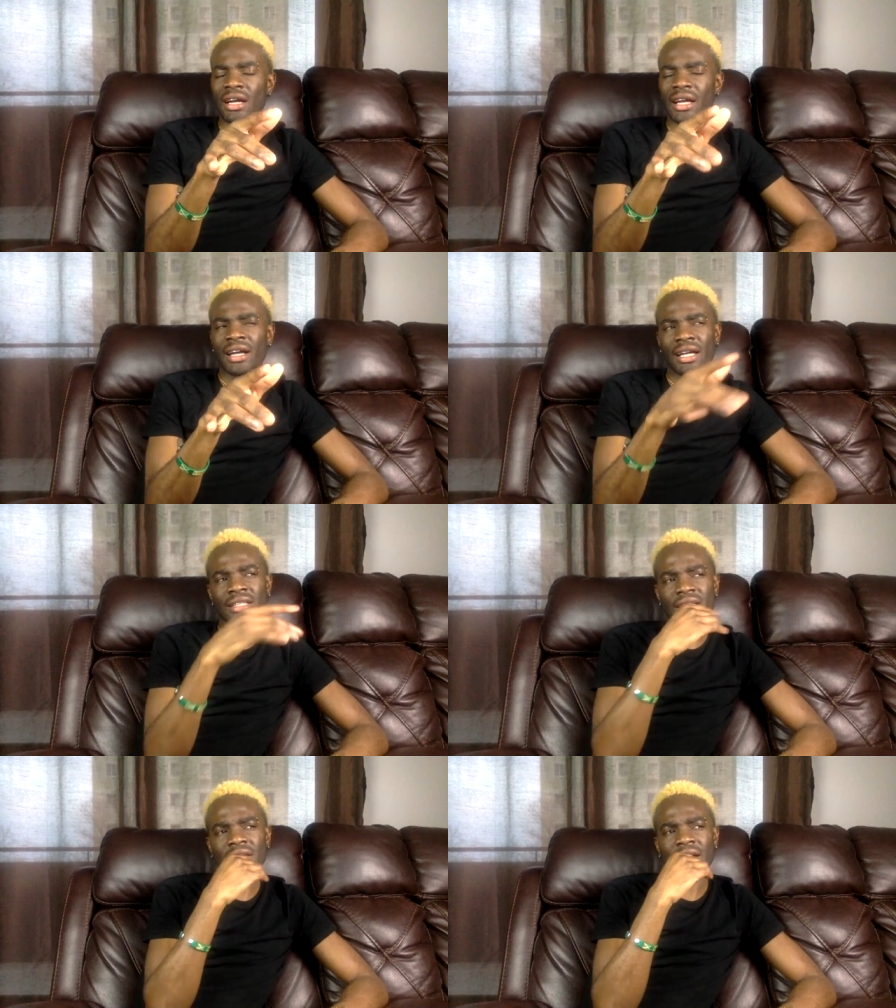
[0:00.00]
I I
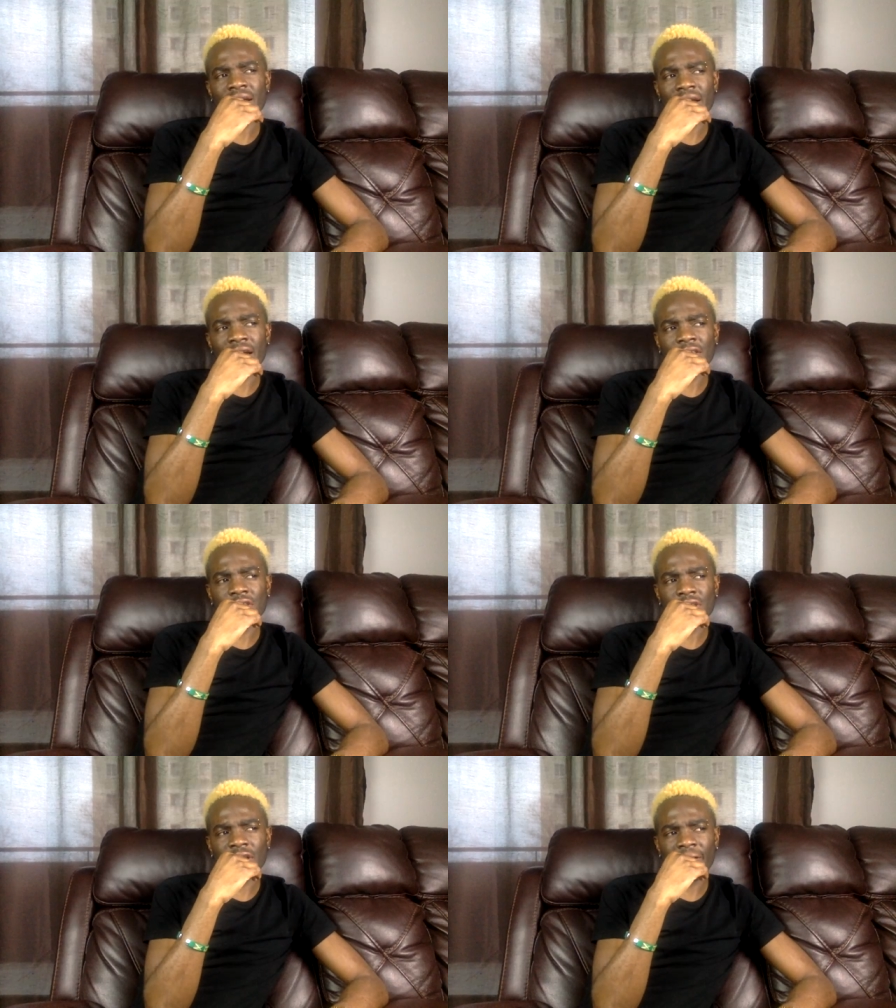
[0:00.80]
think I I
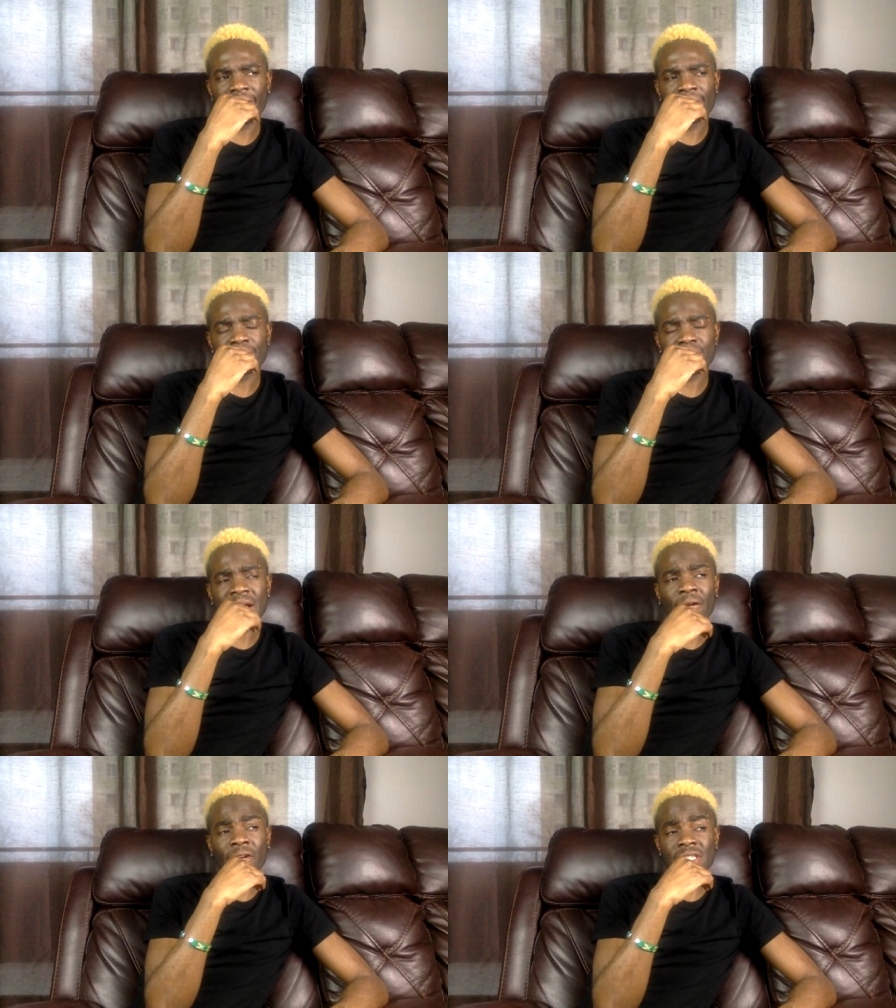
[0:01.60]

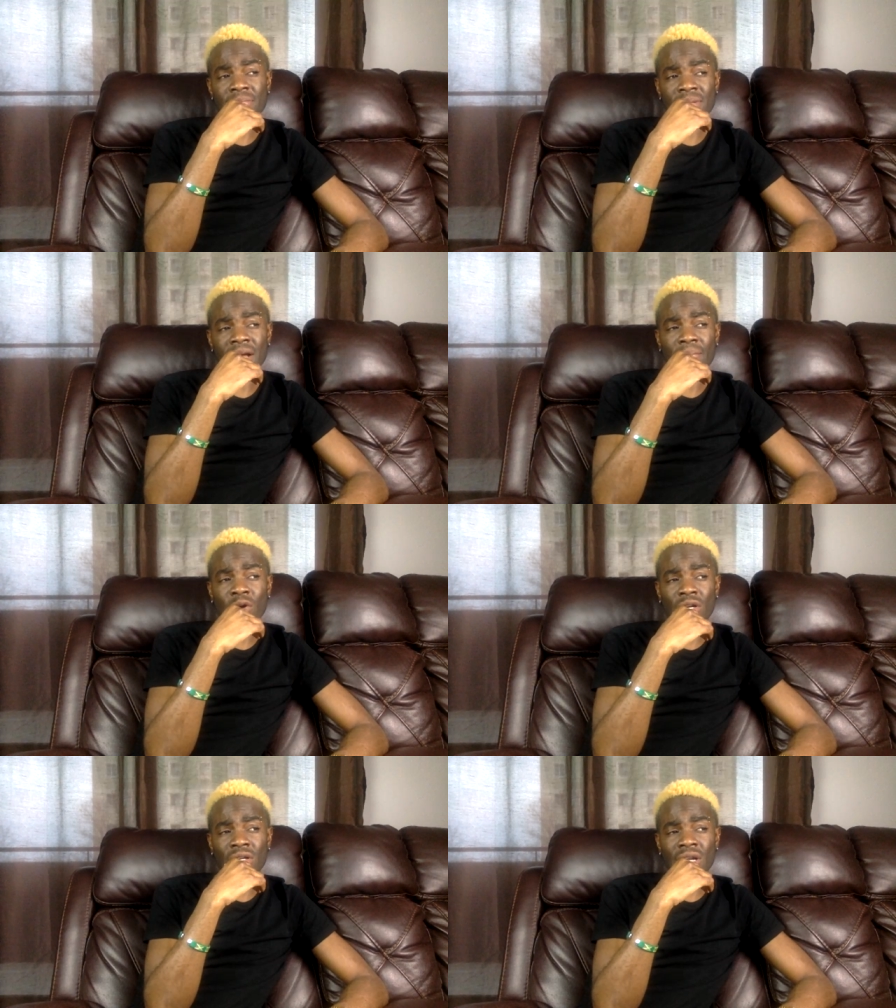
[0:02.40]
that recipe that
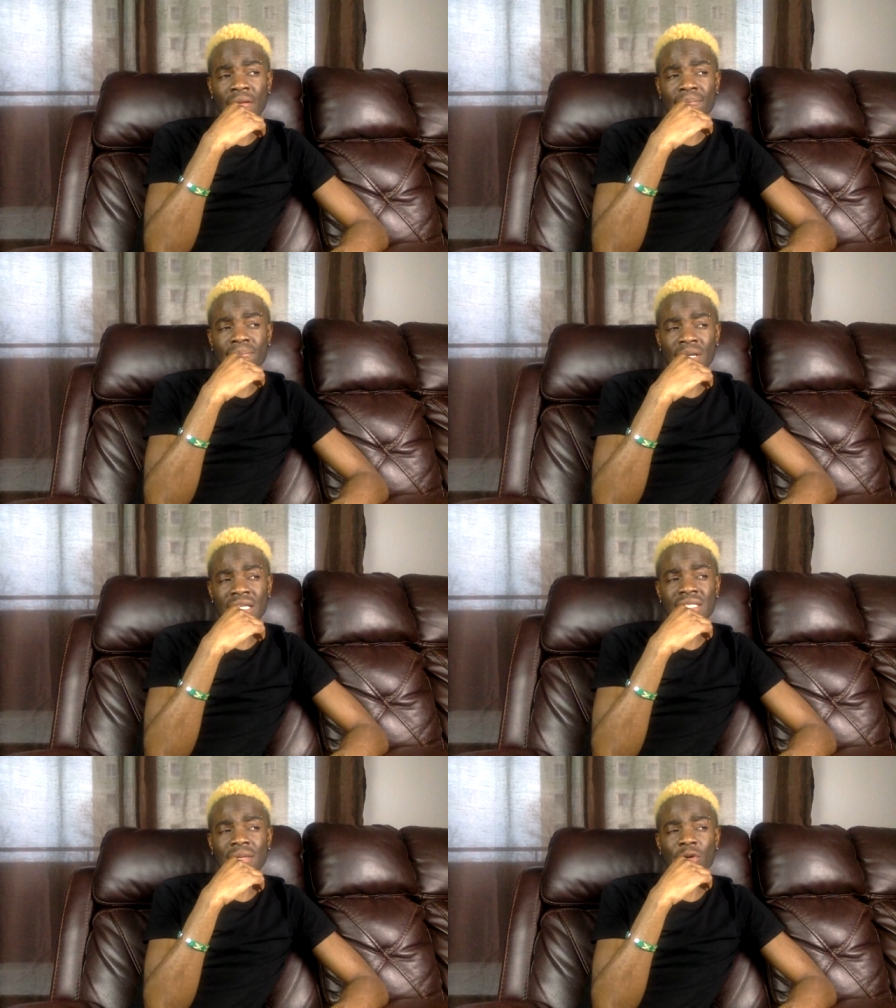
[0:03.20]
bun that
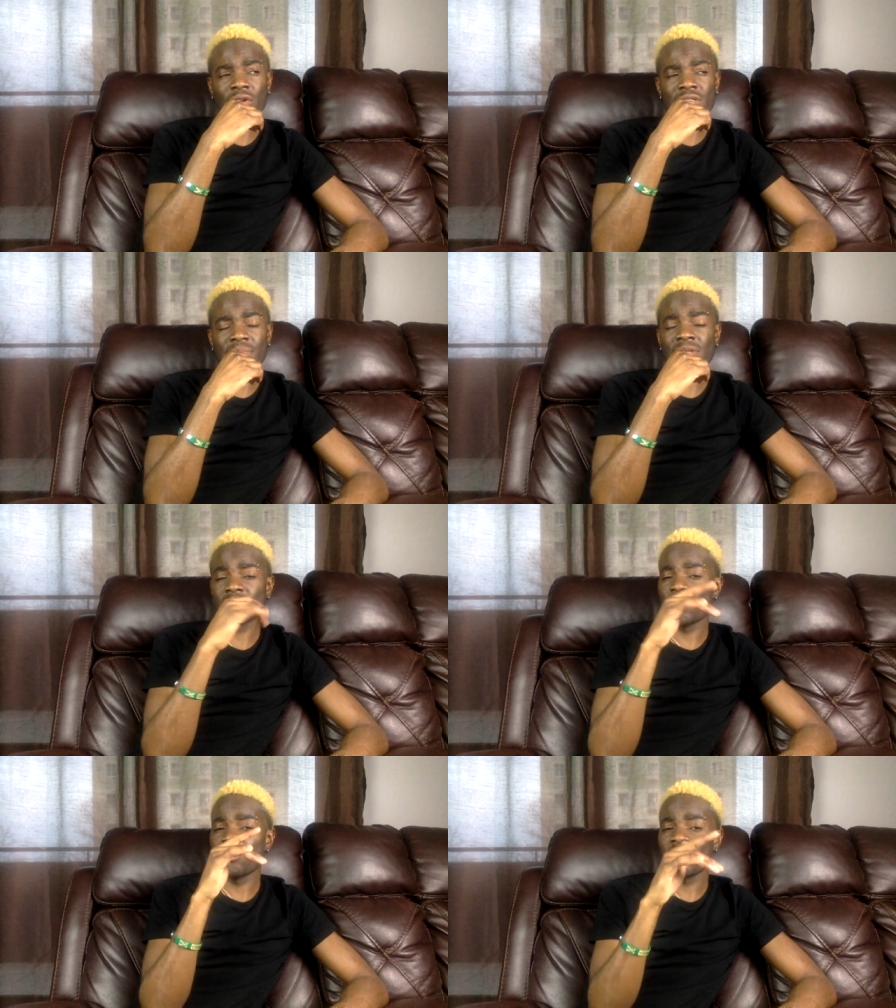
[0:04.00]
Easter bun recipe is
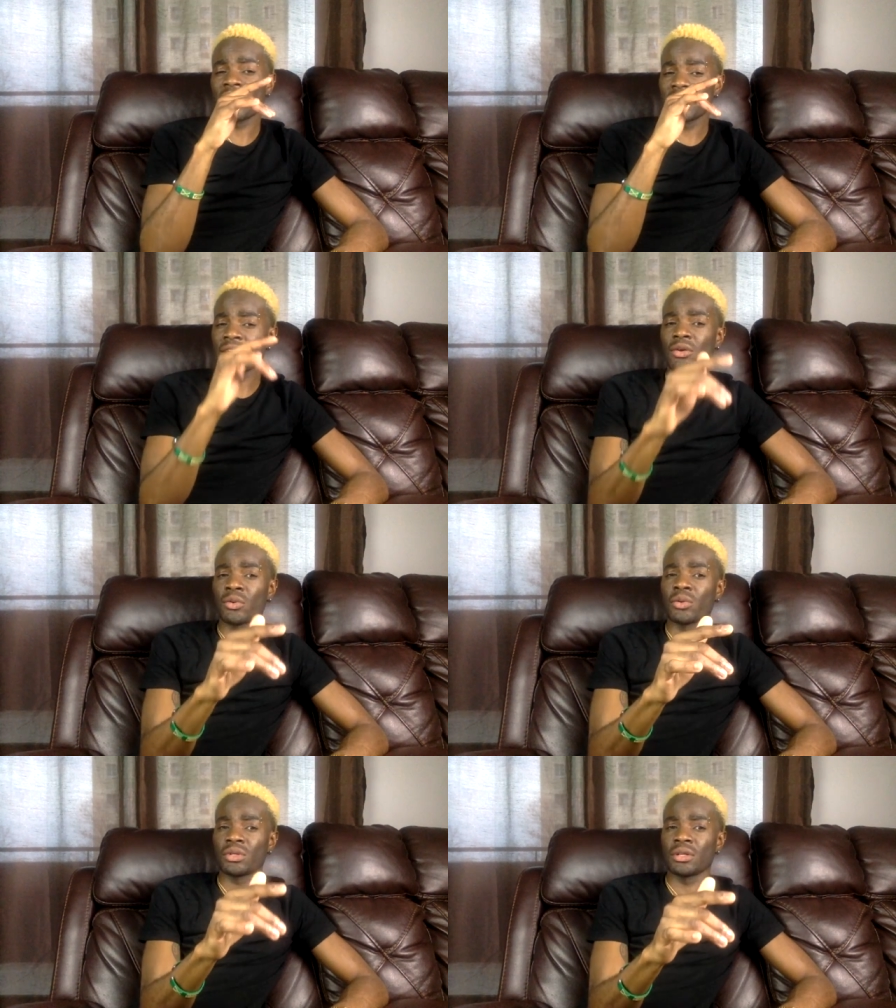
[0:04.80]
over a year
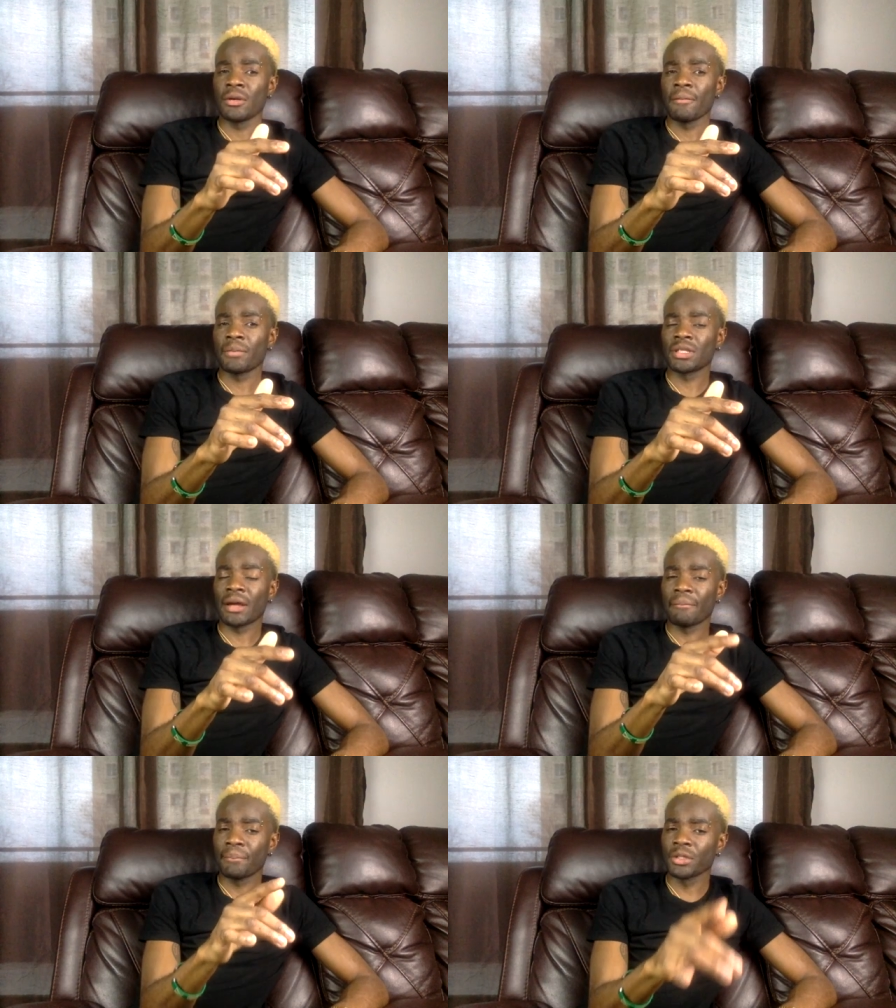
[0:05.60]
old, but
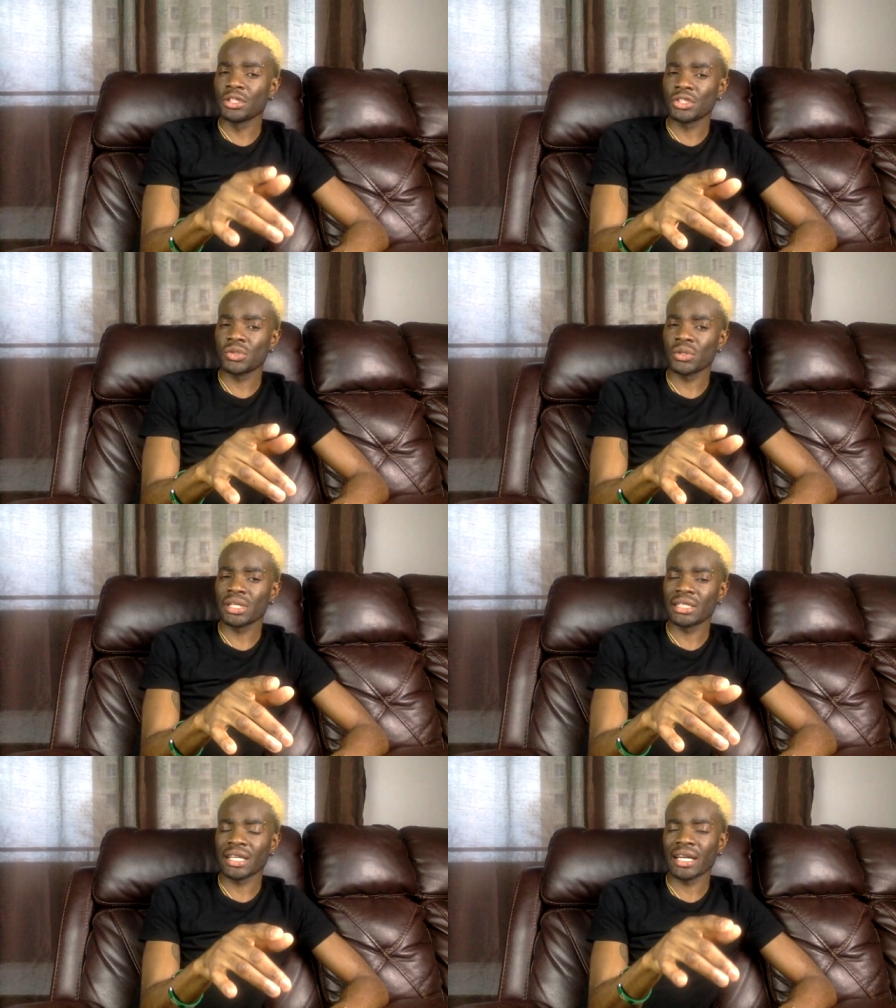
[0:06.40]
I'm pretty sure
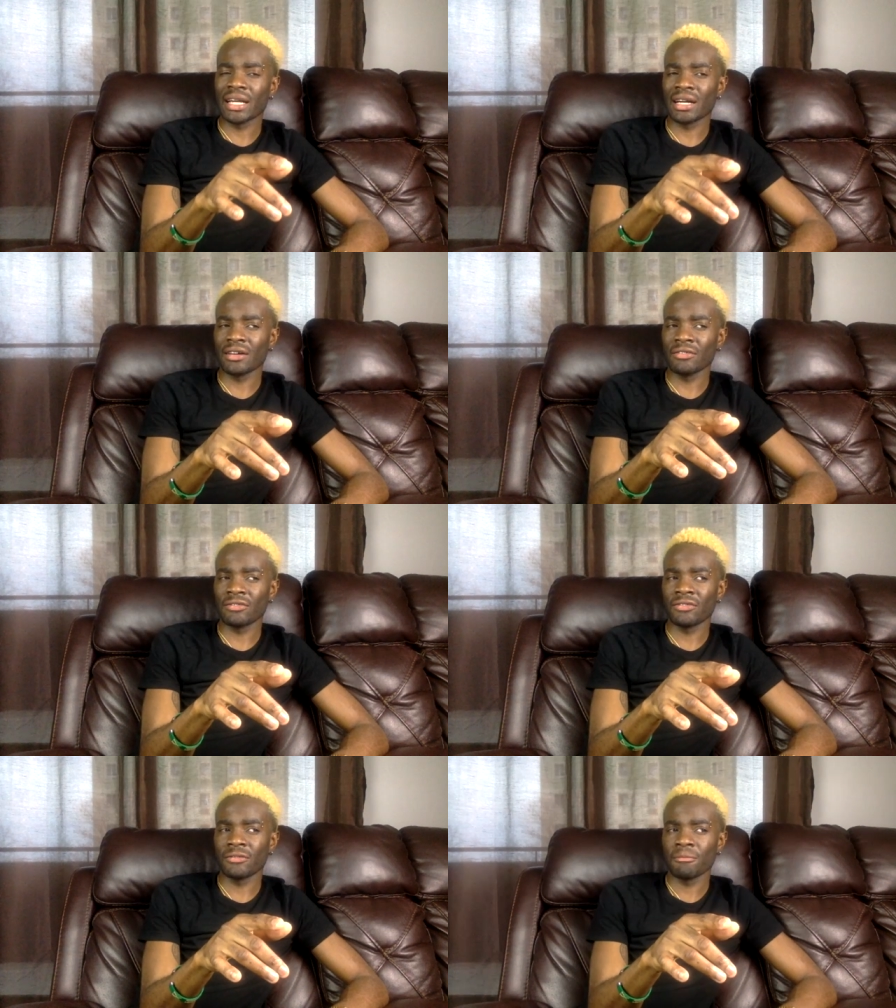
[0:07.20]
that I have,